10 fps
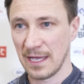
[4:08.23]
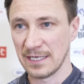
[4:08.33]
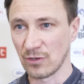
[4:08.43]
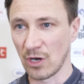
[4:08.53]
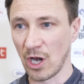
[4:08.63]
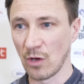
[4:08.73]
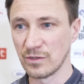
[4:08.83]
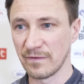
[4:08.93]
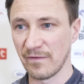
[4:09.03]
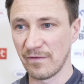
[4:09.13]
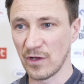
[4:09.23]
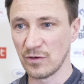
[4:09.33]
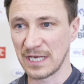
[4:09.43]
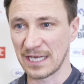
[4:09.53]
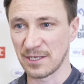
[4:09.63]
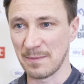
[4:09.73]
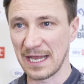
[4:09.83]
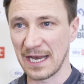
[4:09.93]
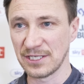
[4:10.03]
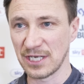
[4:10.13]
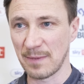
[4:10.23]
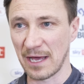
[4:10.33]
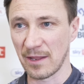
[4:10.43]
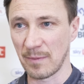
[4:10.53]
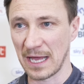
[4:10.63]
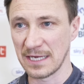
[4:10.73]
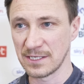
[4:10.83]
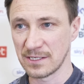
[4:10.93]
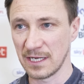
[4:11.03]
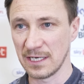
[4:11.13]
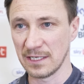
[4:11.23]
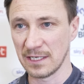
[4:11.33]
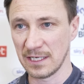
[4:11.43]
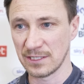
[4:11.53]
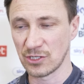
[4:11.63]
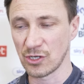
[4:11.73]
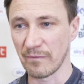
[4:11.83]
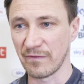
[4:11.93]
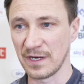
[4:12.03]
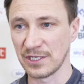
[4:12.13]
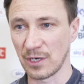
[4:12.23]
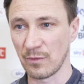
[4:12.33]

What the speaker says: He's got loads of enthusiasm and energy about the place, and he's a top finisher.